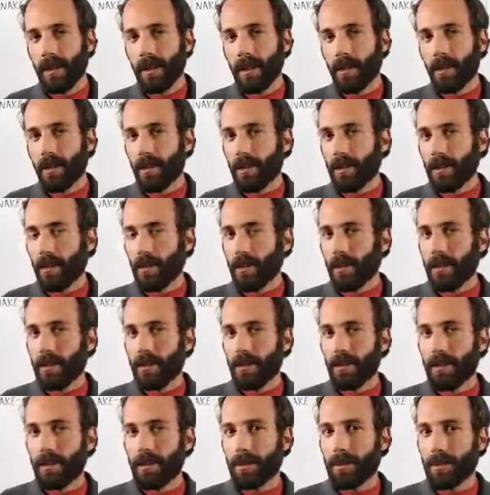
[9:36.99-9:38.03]
You know, it's
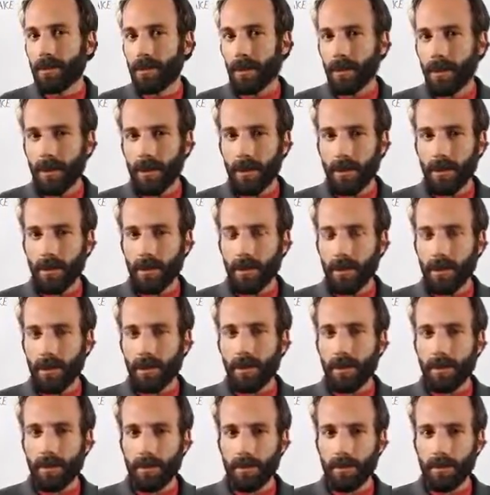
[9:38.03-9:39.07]
always darkest and
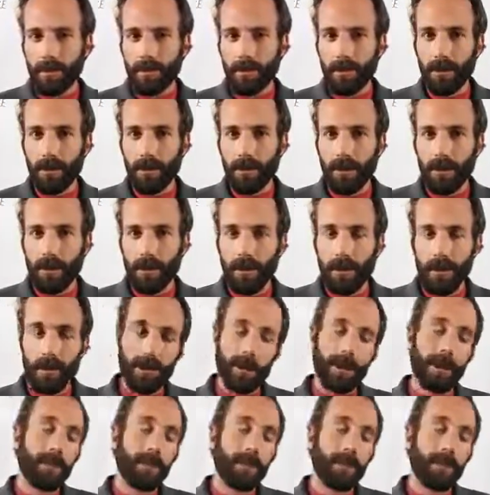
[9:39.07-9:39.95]
coldest before the dawn.